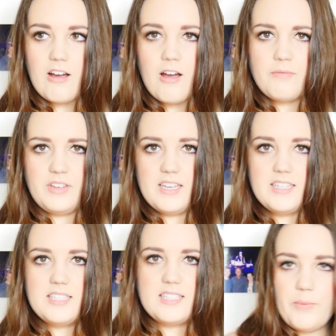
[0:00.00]

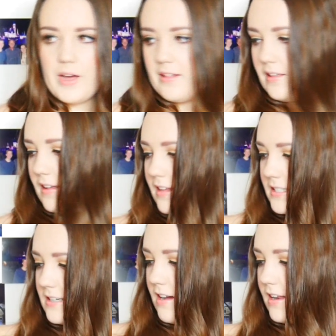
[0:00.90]
obvious. Well,
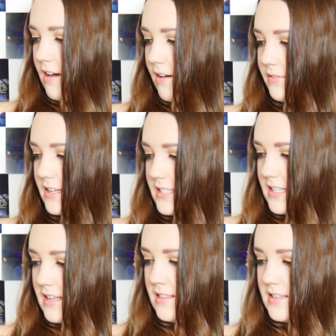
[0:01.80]
it's not obvious
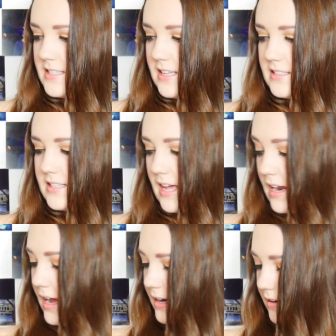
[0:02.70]
in the sense
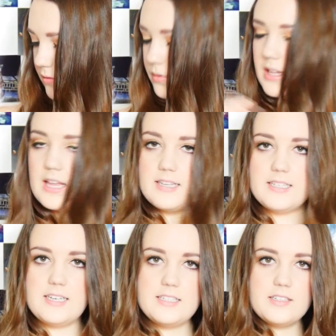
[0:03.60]
that I didn't
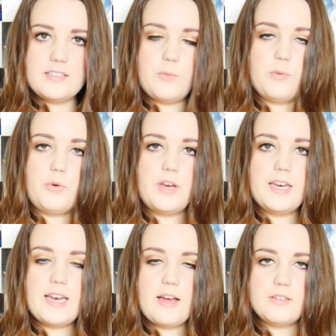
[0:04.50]
realize it until someone
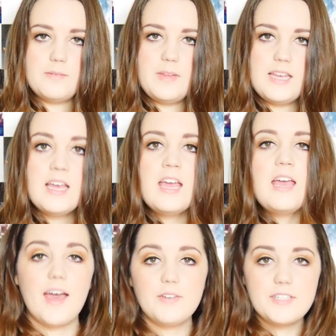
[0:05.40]
pointed it out to me.
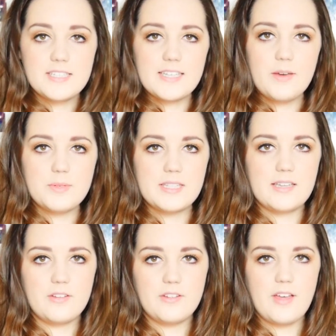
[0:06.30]
Ever since I was
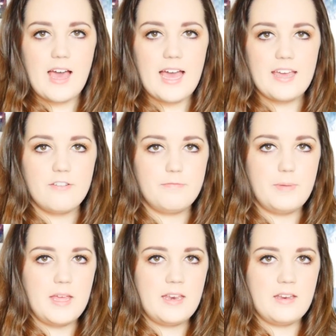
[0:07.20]
little, I have
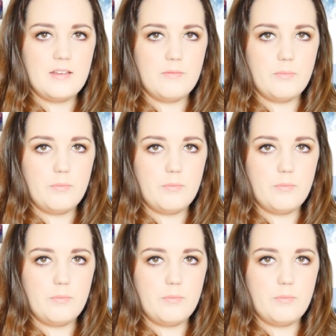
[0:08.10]
been